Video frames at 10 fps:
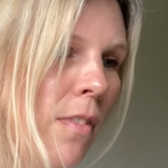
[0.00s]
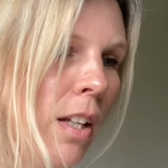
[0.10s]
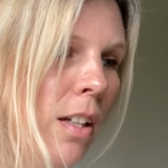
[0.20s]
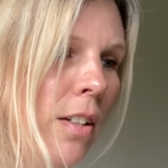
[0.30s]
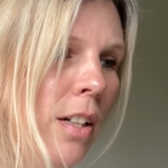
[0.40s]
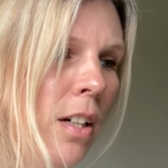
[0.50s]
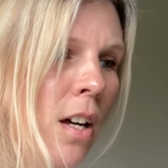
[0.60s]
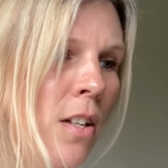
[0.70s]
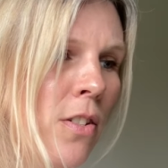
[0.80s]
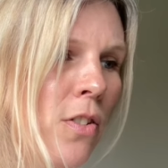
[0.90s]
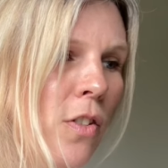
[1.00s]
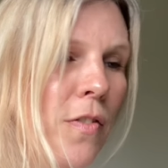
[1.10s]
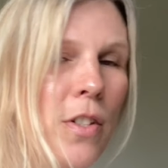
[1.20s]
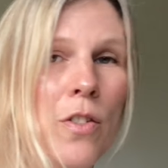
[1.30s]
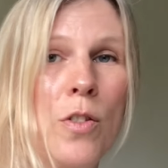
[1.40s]
The last of
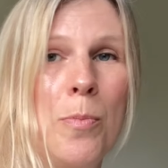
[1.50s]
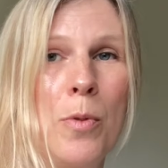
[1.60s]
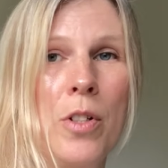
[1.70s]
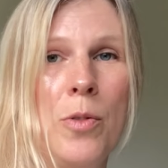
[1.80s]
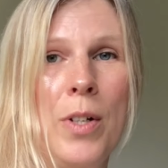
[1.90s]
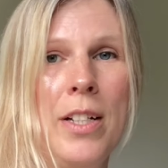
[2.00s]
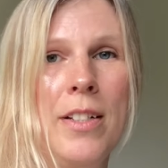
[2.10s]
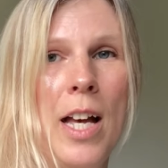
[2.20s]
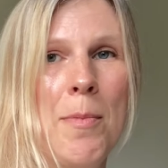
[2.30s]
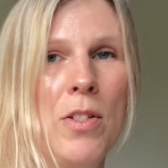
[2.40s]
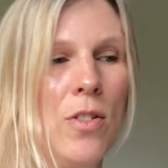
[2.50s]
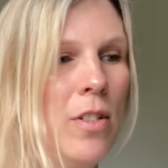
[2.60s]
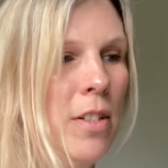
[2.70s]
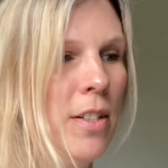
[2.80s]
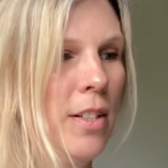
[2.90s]
the sport weight
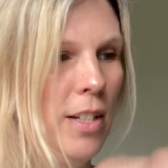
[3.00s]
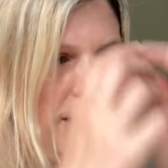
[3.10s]
camisoles